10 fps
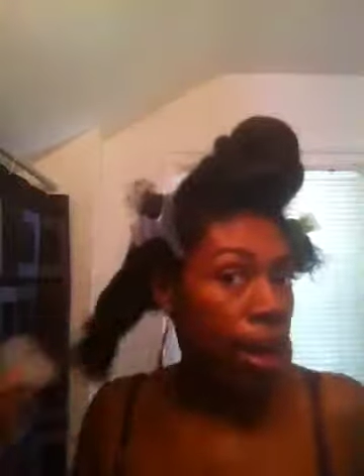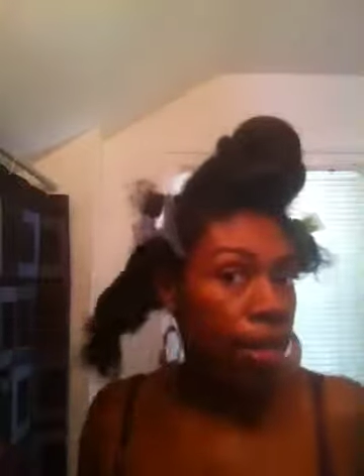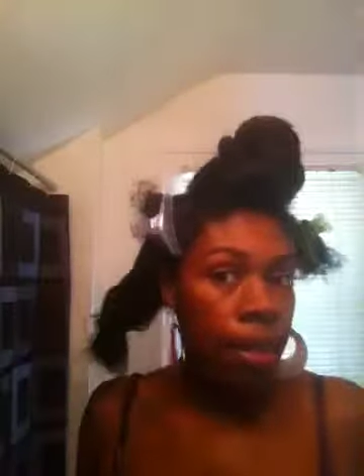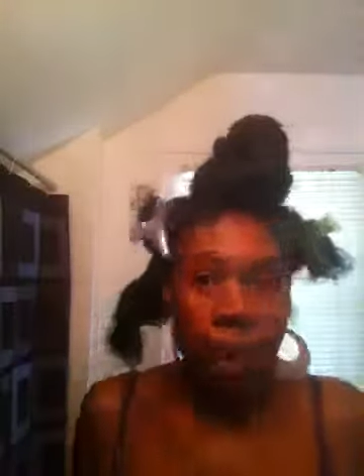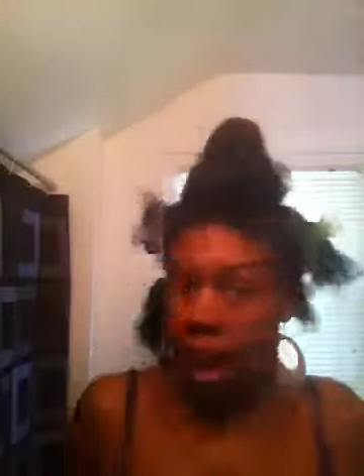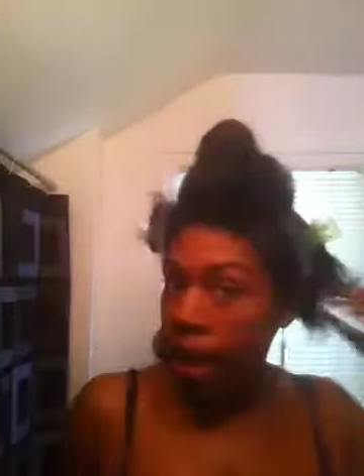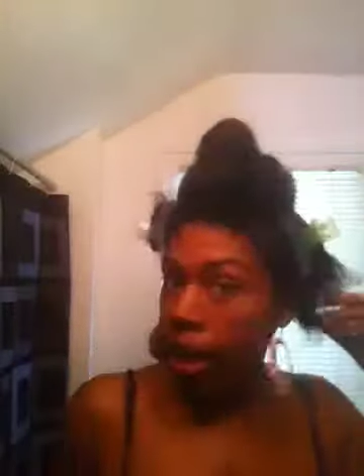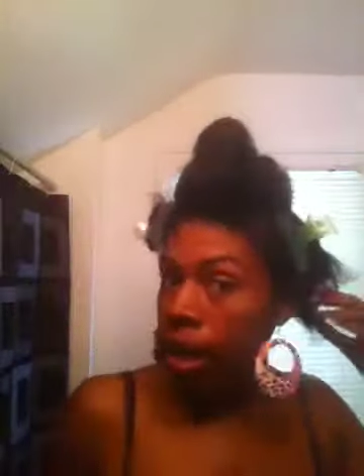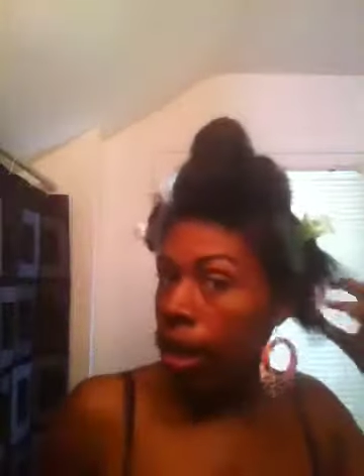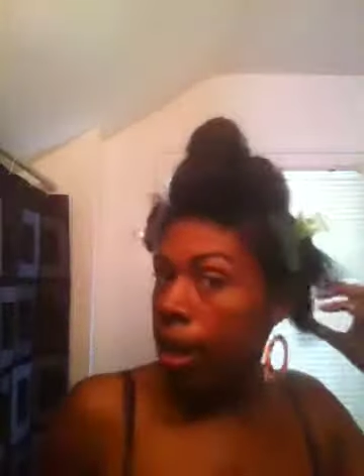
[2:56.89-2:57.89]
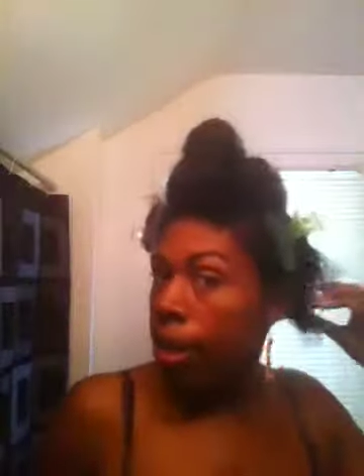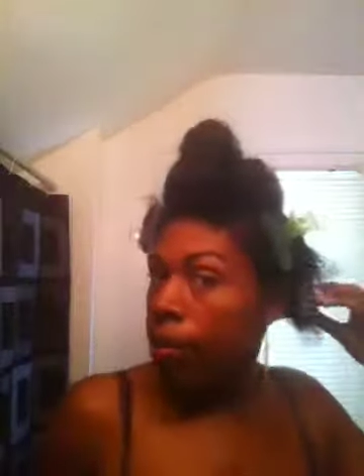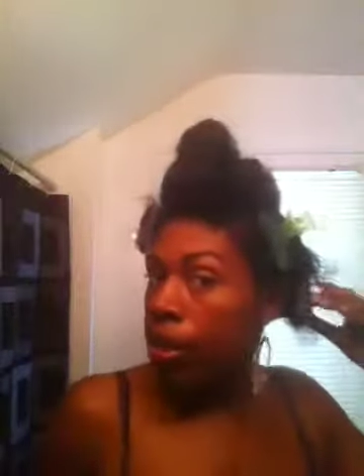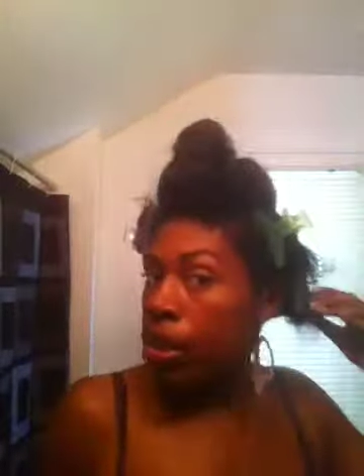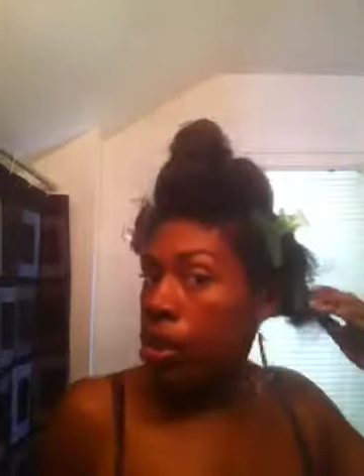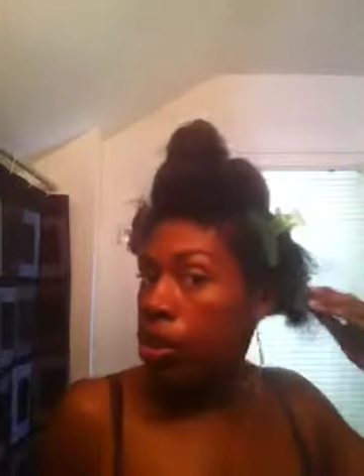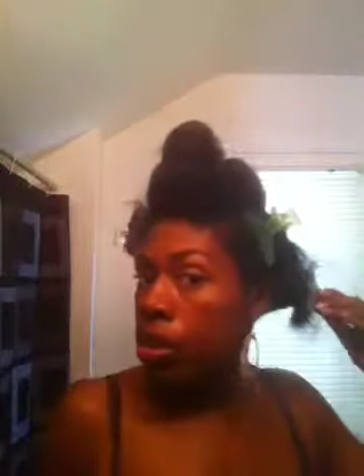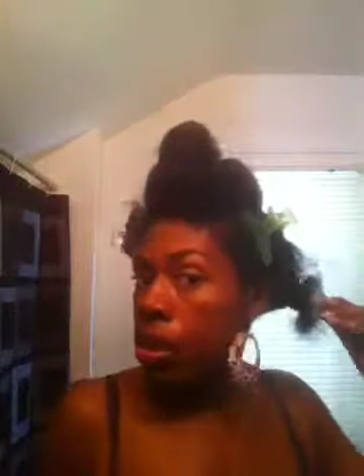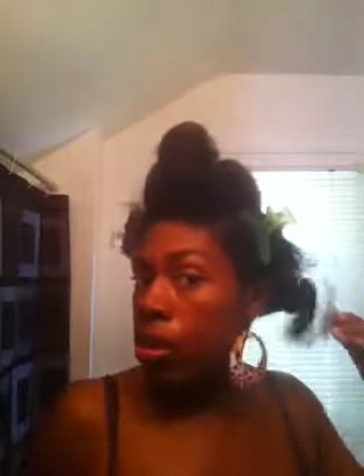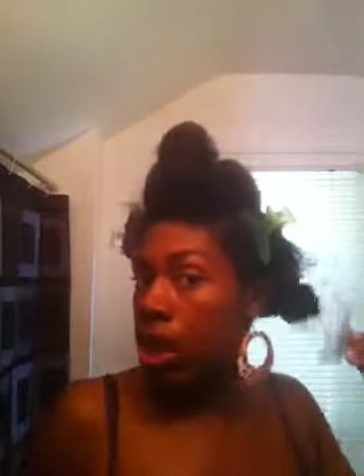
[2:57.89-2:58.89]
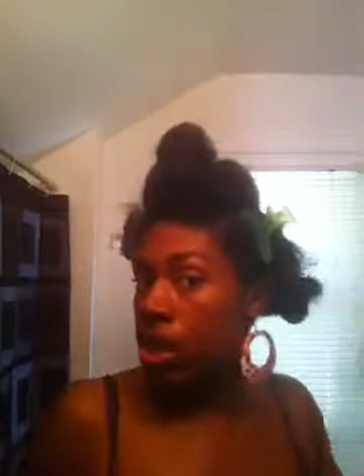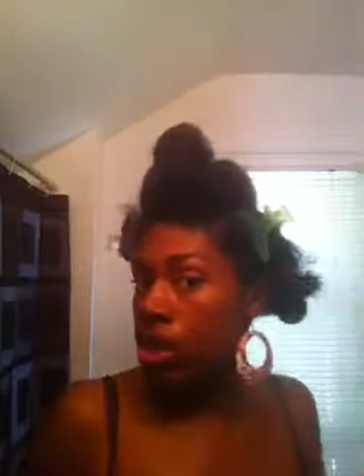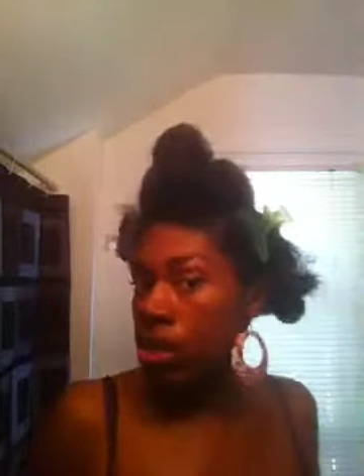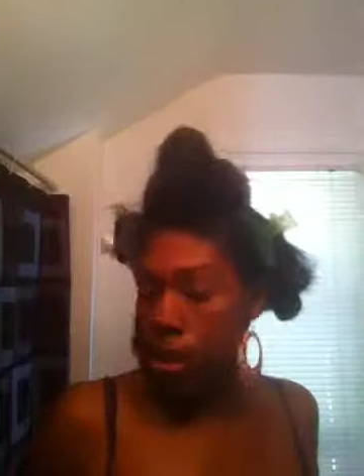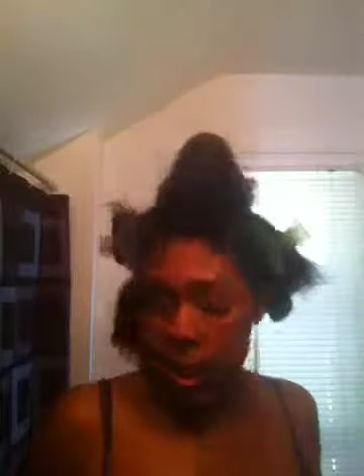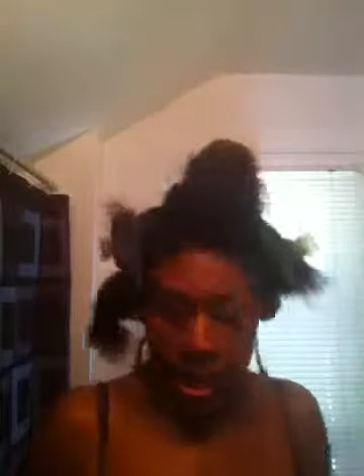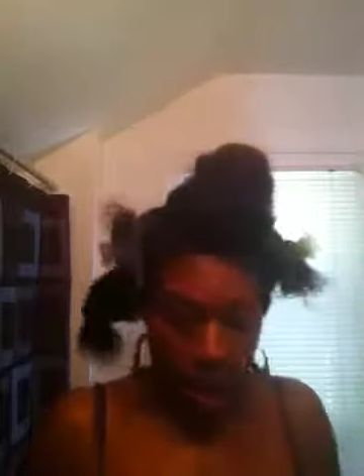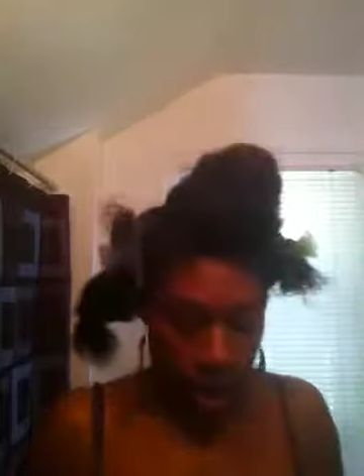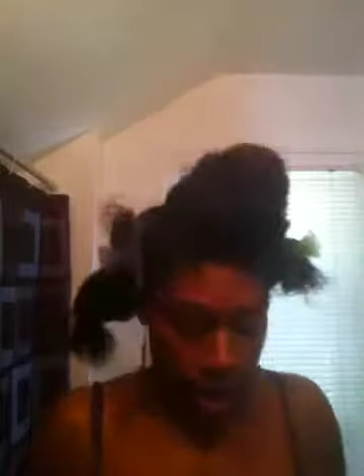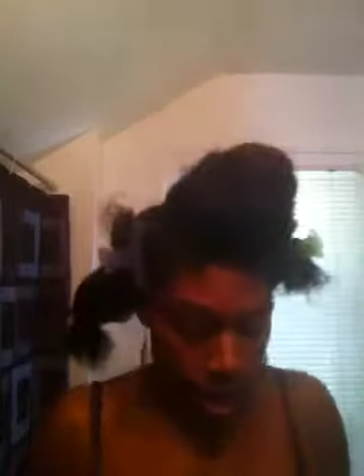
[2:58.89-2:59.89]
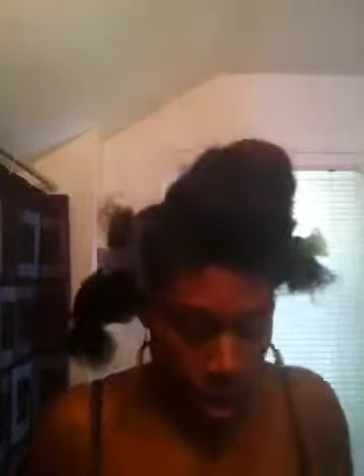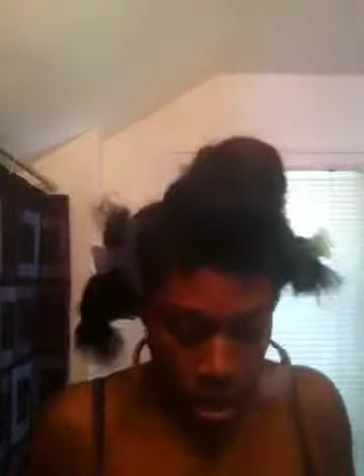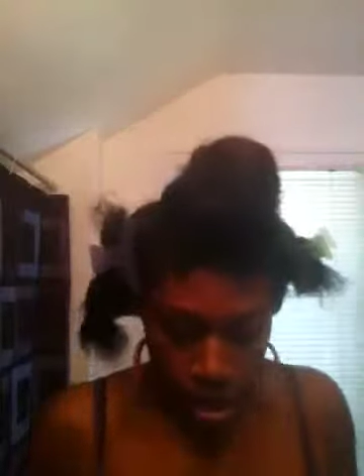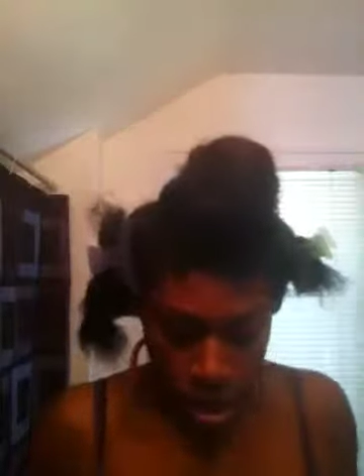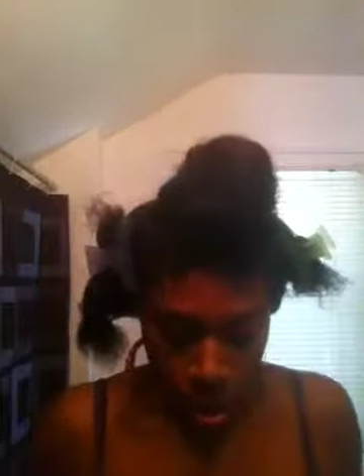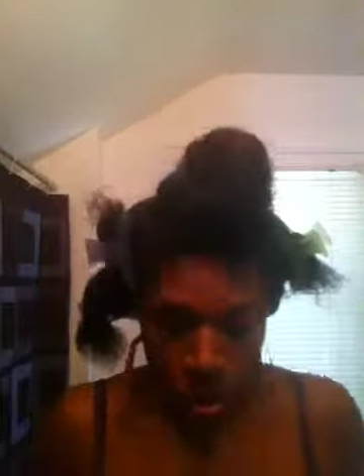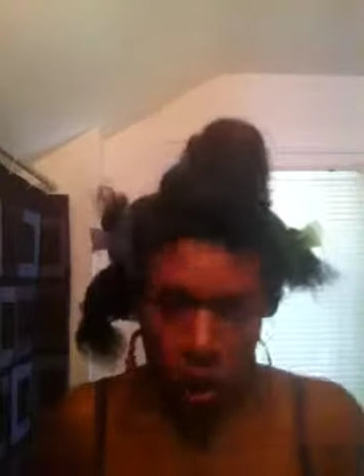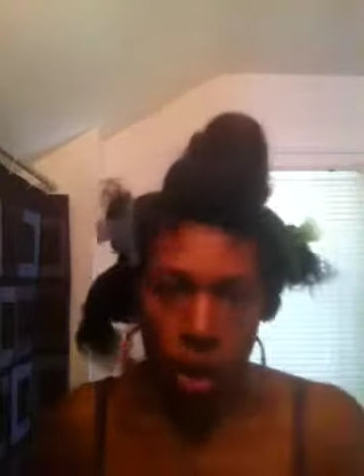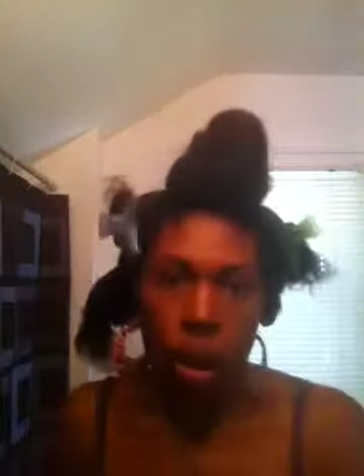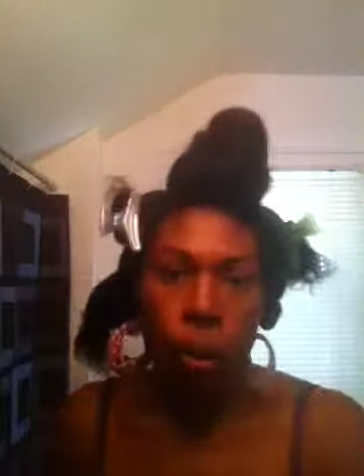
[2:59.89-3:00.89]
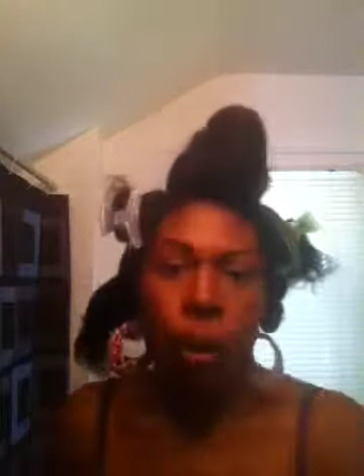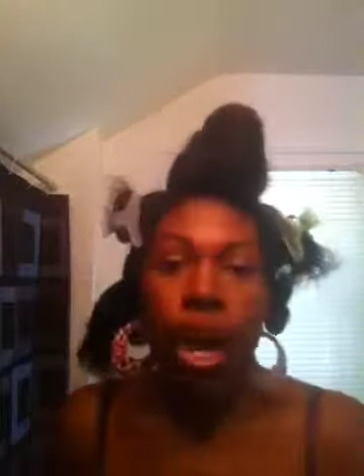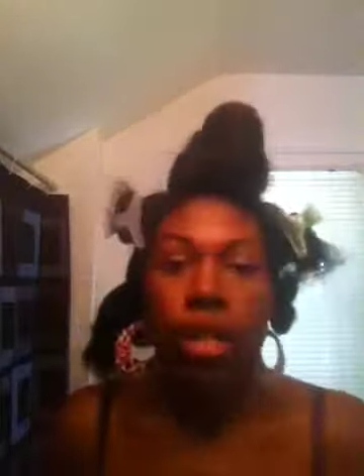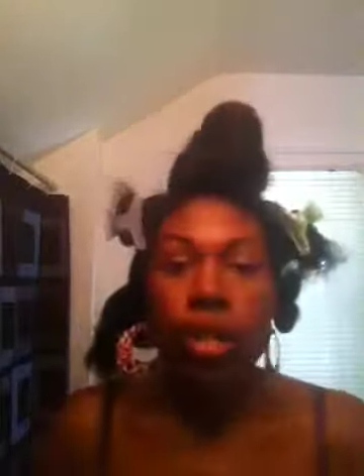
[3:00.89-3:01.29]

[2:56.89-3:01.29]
And the back, the two little sections on the side. So what I